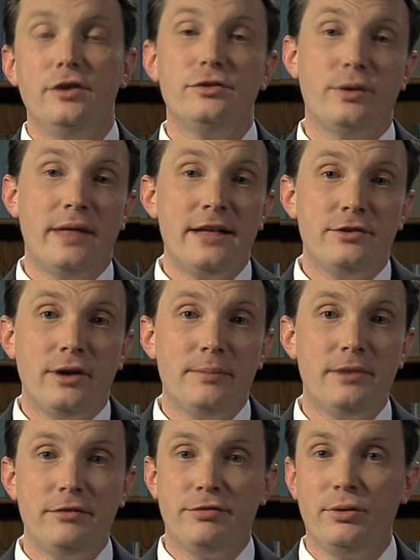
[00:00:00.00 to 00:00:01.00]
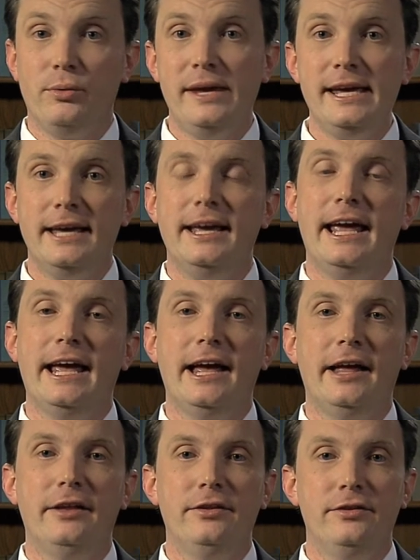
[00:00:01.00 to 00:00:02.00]
So that's your update for the week,
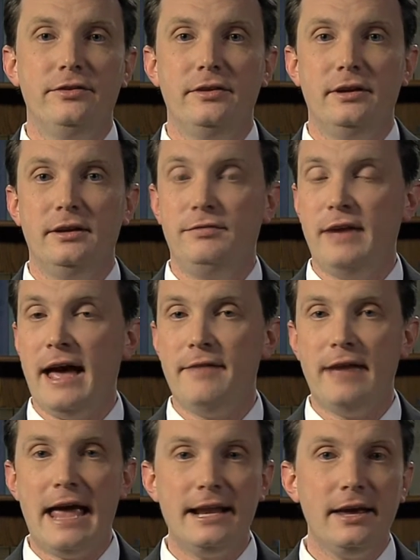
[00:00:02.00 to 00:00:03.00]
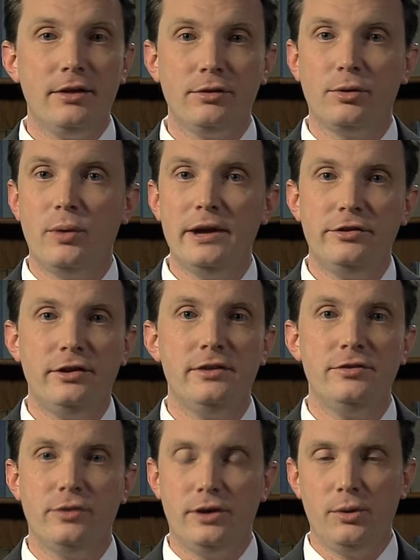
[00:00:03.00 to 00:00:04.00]
and if you have any other
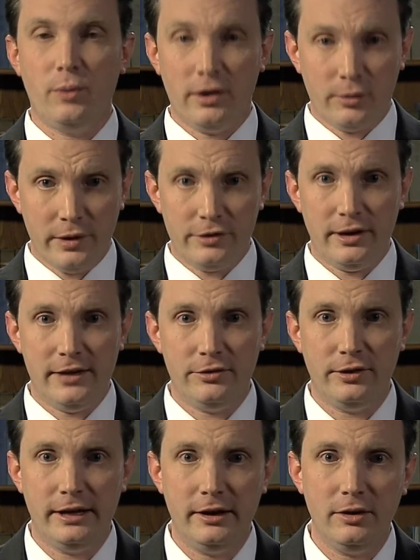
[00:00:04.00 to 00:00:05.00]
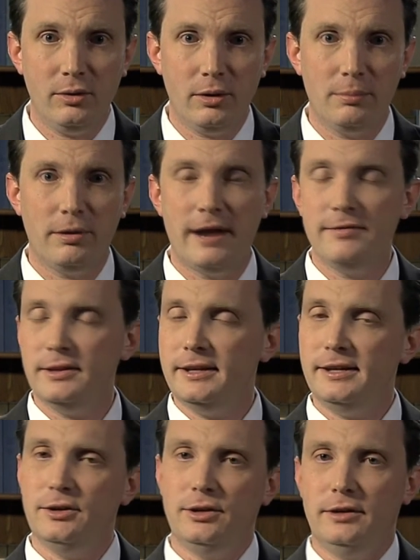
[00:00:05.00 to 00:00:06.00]
questions or you want a question answered here or
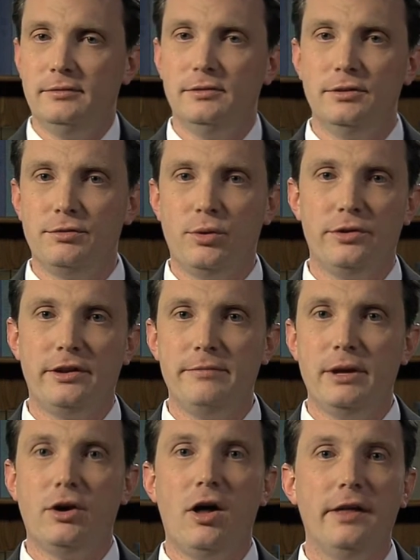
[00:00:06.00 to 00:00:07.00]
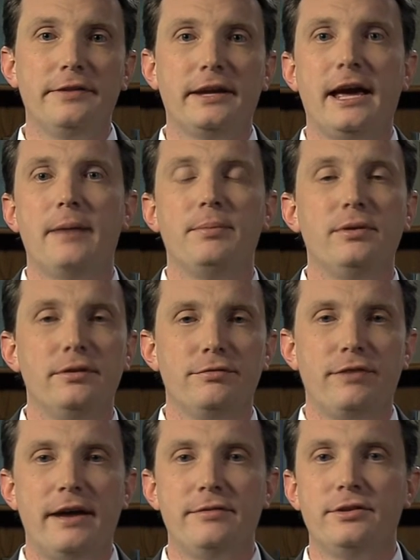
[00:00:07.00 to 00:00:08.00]
privately, you can, of course, give me a call at the Capitol at
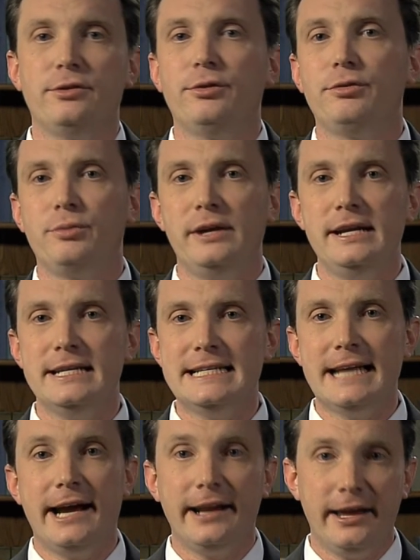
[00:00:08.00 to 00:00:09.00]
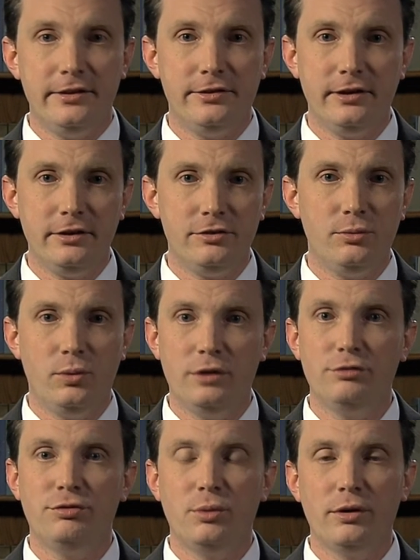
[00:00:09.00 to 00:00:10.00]

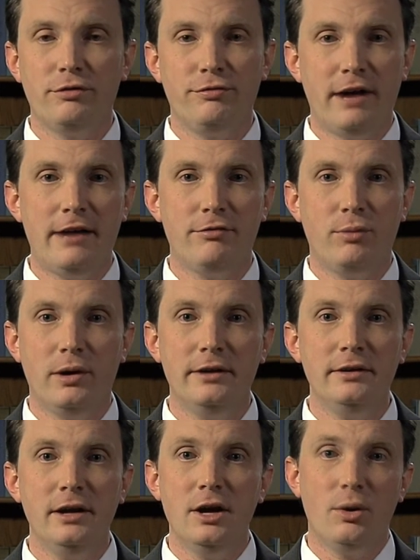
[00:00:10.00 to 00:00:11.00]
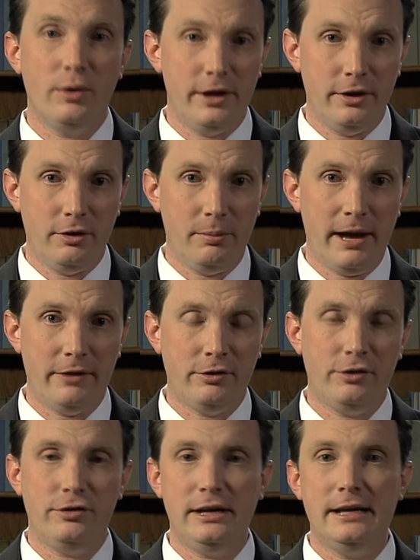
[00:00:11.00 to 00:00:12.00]
503-986-1451, or you can go to
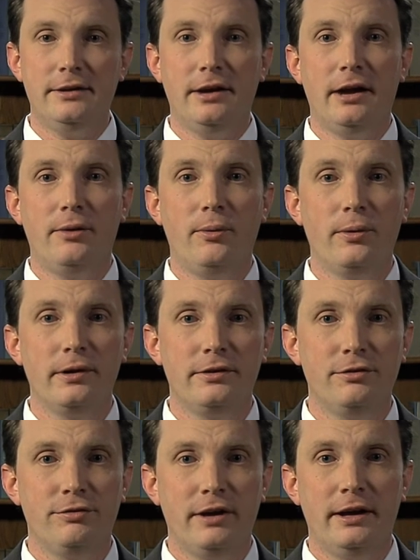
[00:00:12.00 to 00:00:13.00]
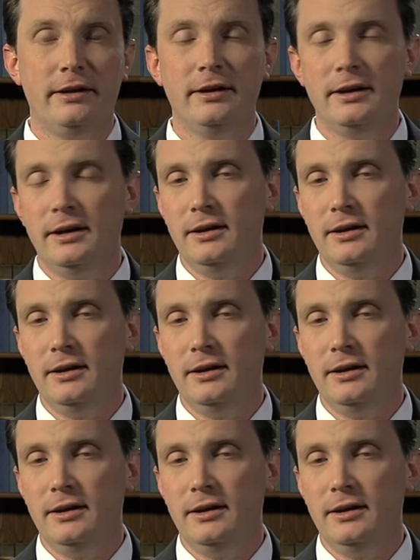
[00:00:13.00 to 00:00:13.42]
patricksheehan.org to find